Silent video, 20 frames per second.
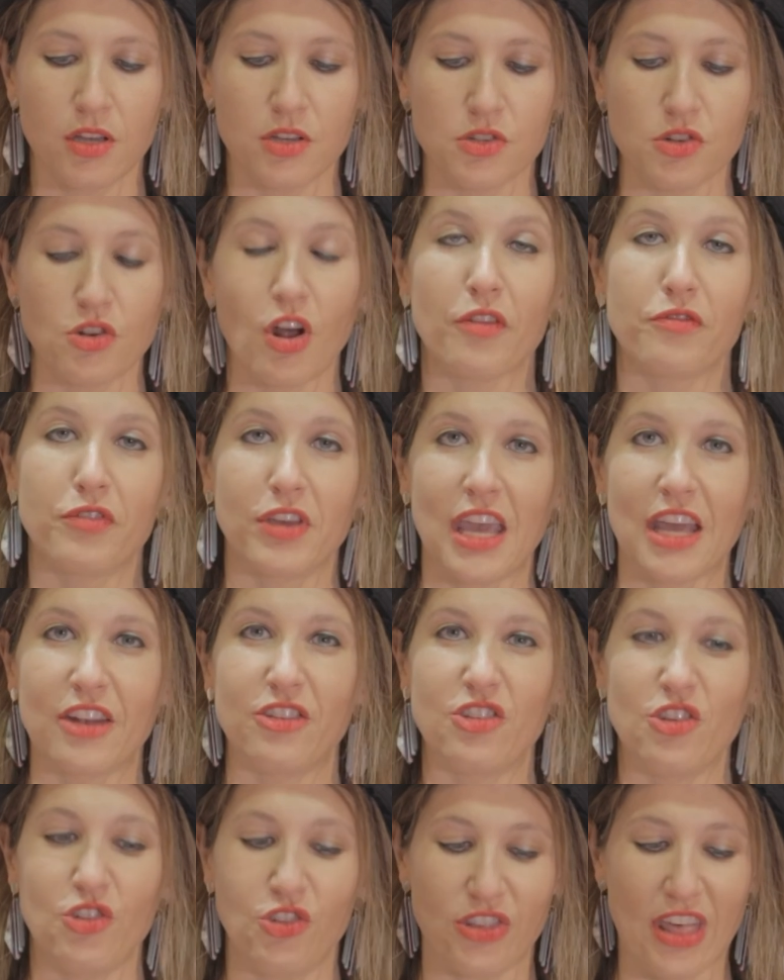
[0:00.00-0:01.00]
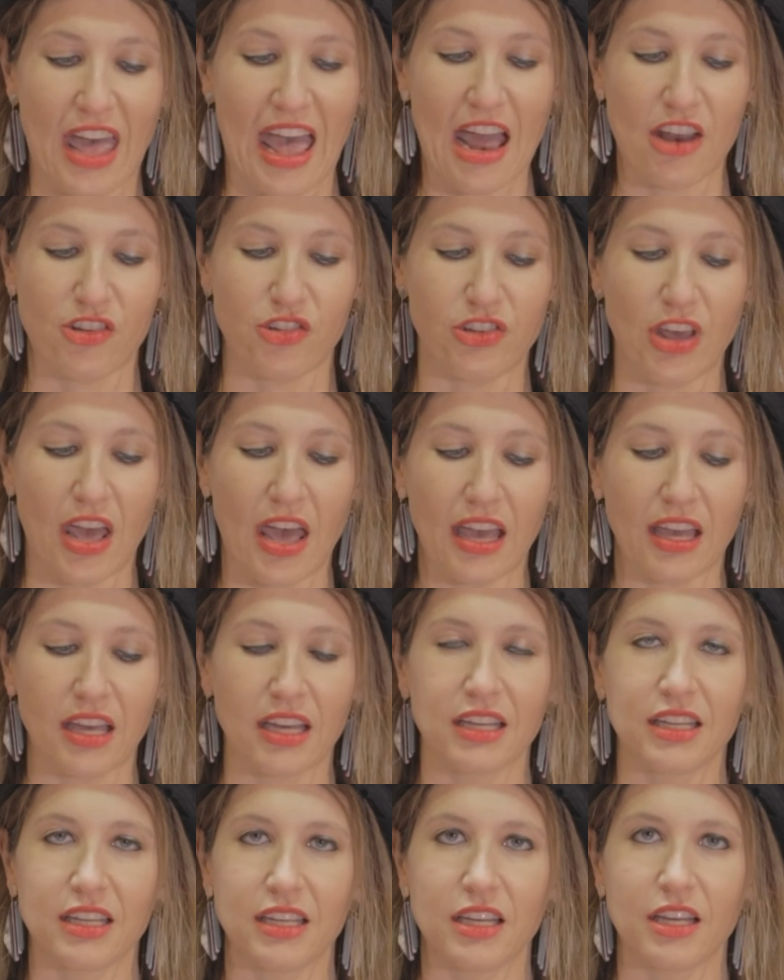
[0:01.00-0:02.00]
Do not forget to use the hashtag
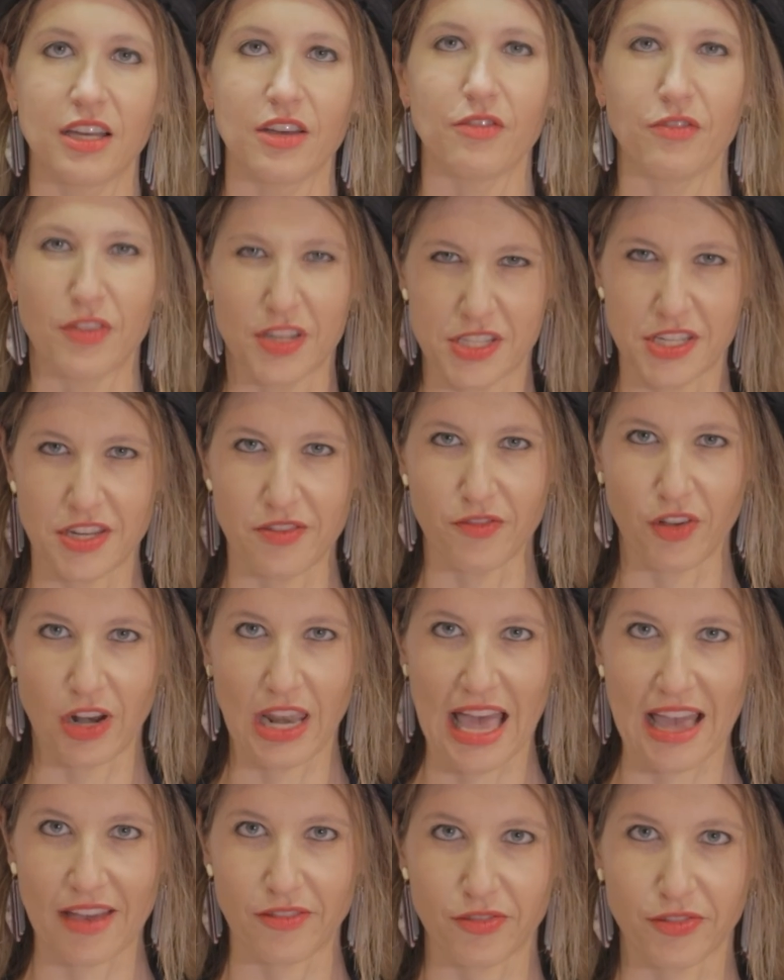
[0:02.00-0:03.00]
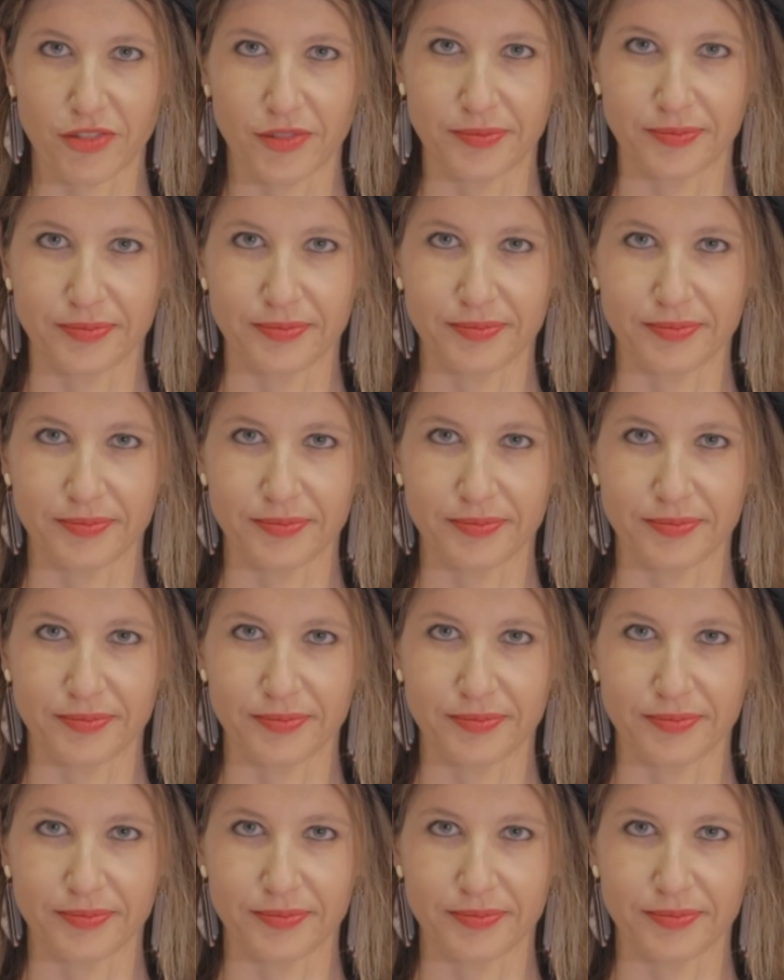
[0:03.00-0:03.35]
#WITSI4Life.